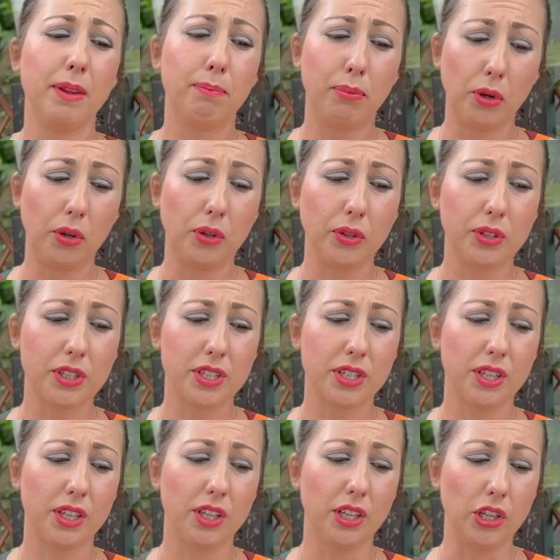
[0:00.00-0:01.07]
but
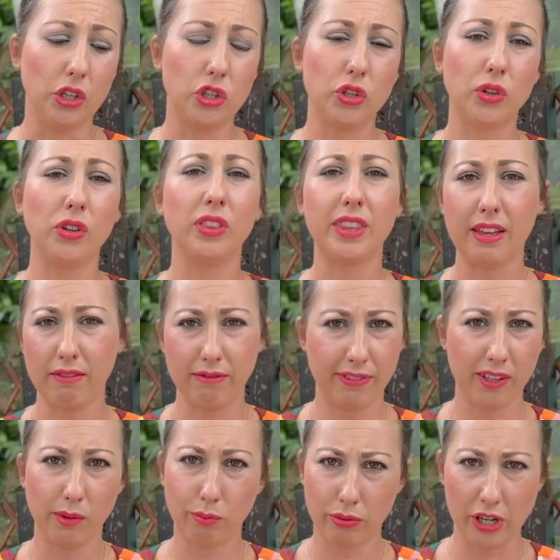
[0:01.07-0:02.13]
you shouldn't then
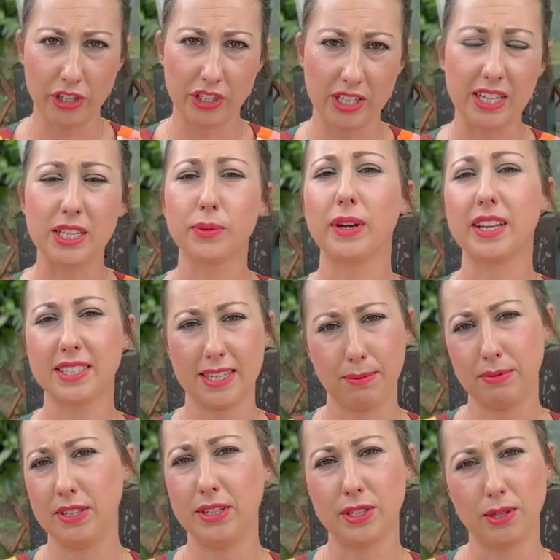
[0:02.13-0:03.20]
feel pressured into
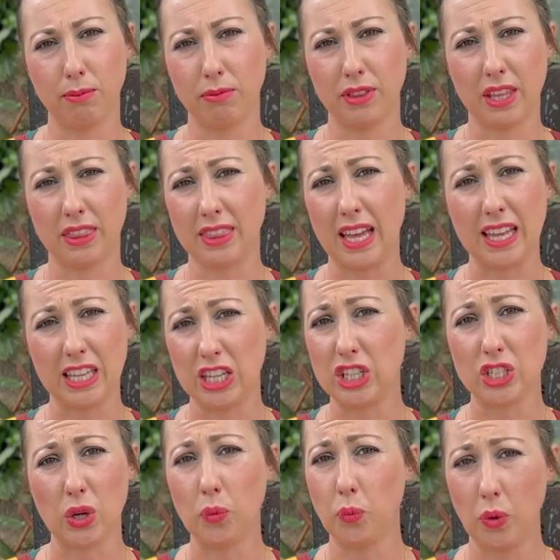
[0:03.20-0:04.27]
accepting something that you
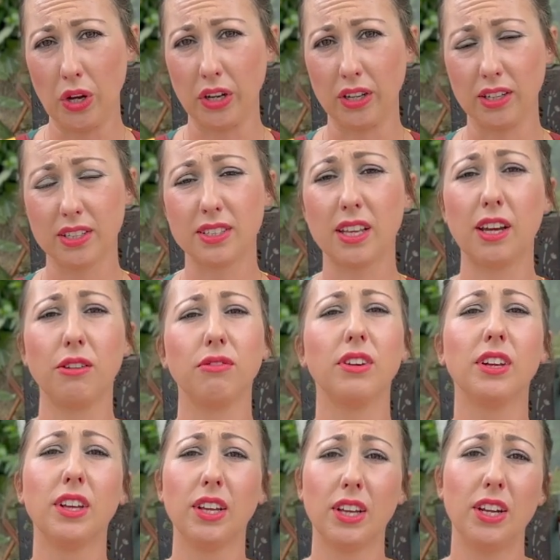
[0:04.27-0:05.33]
don't want. So
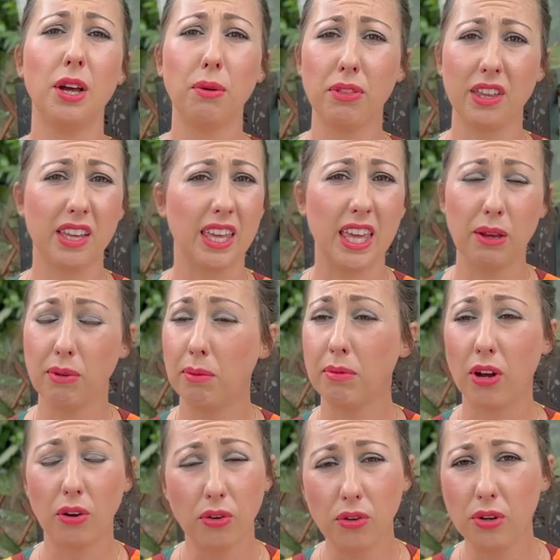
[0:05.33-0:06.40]
no thank you, I'm
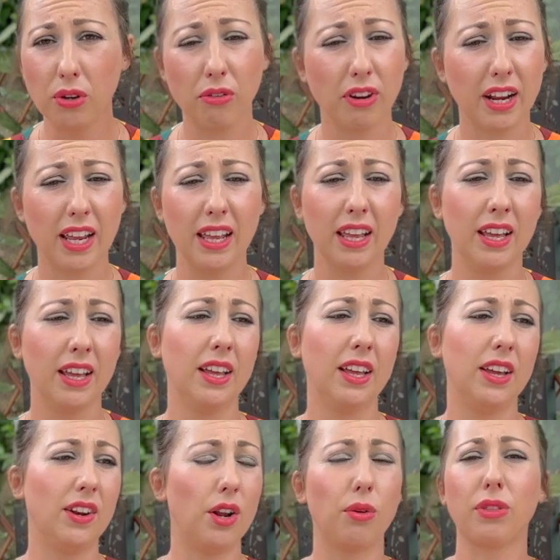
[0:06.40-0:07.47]
not hungry.
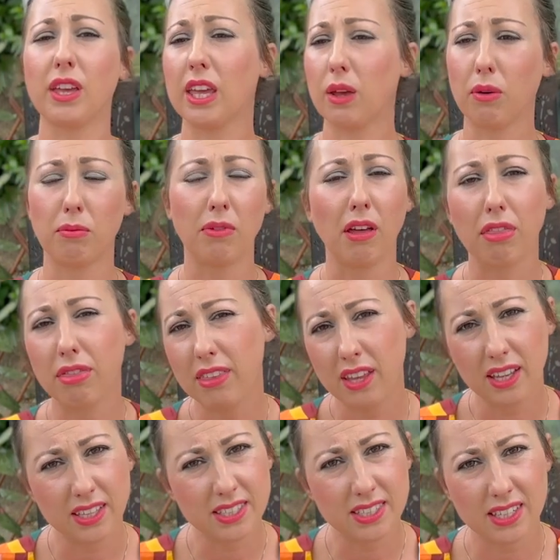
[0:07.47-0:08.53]
No thank you, I'm not
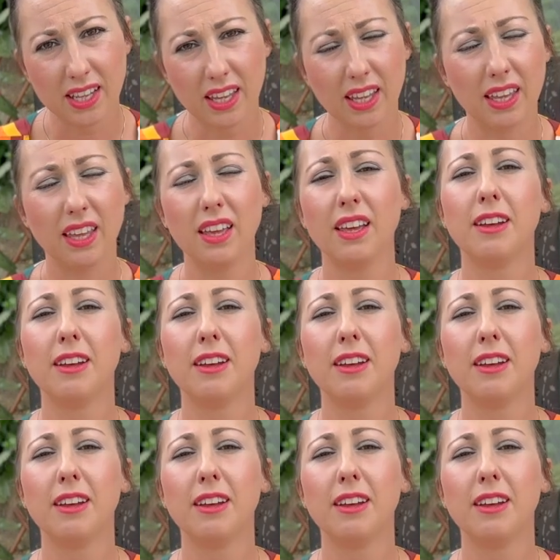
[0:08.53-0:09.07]
thirsty.